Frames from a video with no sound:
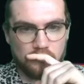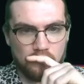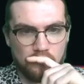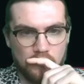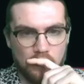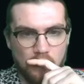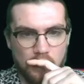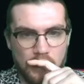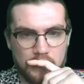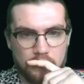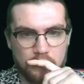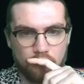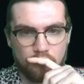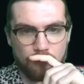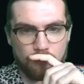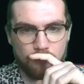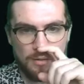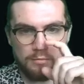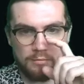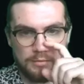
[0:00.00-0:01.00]
Alright, it's
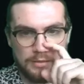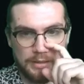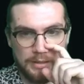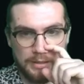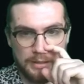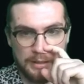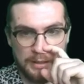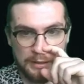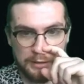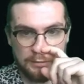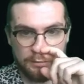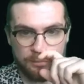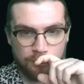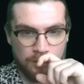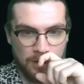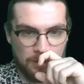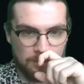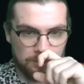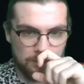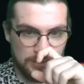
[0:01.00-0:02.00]
probably
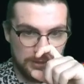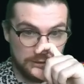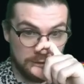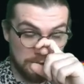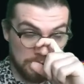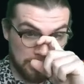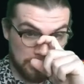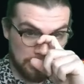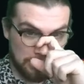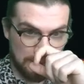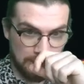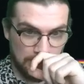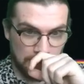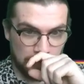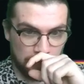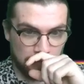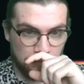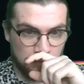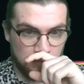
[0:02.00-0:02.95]
just like an 8/8.